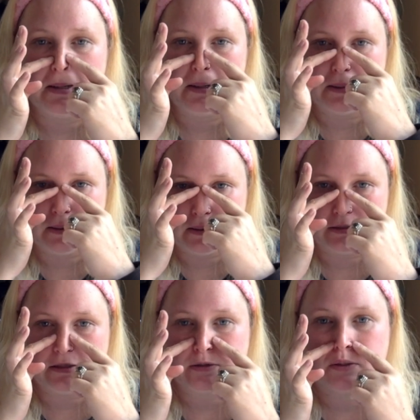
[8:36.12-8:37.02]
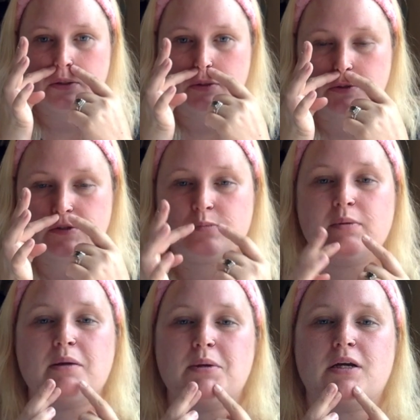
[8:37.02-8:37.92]
uh, along the nose,
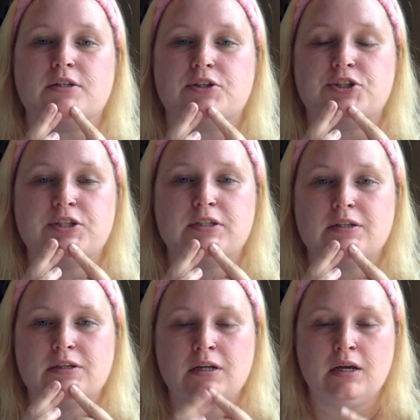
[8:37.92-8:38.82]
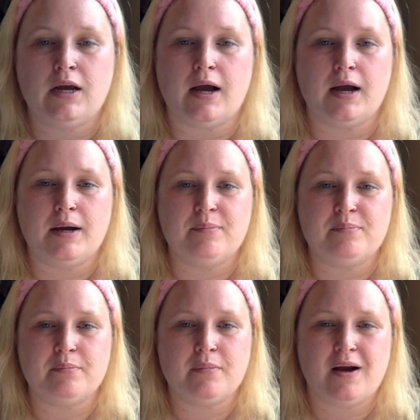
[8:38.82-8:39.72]
maybe on your chin.
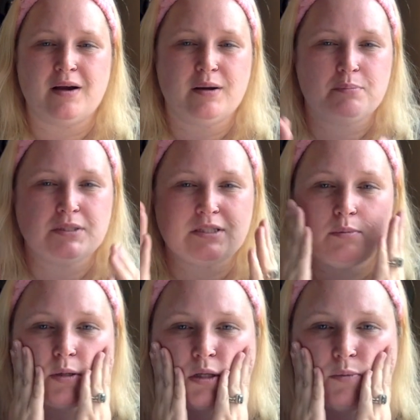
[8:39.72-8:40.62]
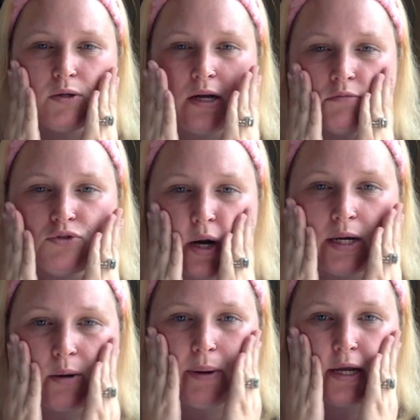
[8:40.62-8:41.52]
Um, uh, but typically we'll have
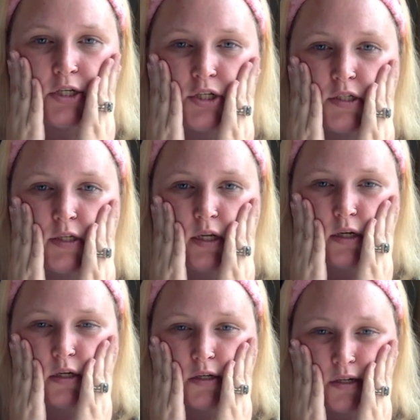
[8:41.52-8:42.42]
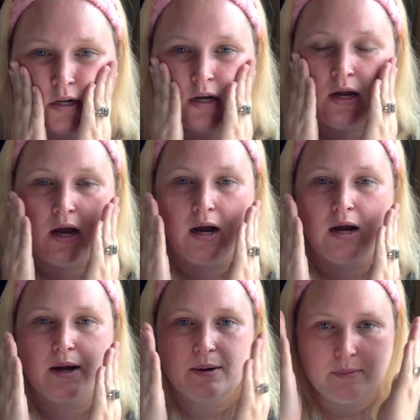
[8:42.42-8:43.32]
drier patches here,
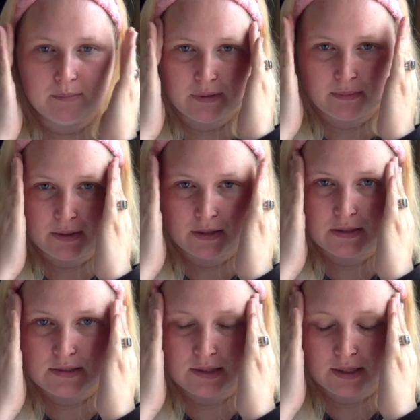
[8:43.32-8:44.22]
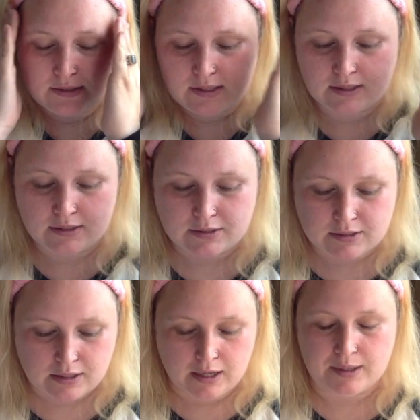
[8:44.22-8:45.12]
um, maybe on the sides
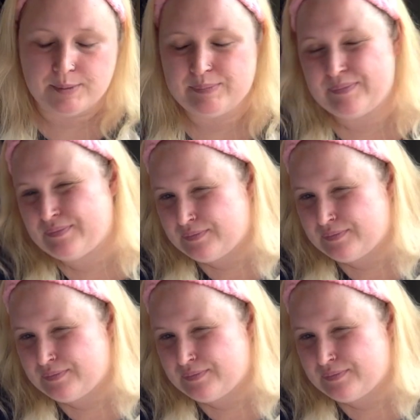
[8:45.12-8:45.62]
here, um,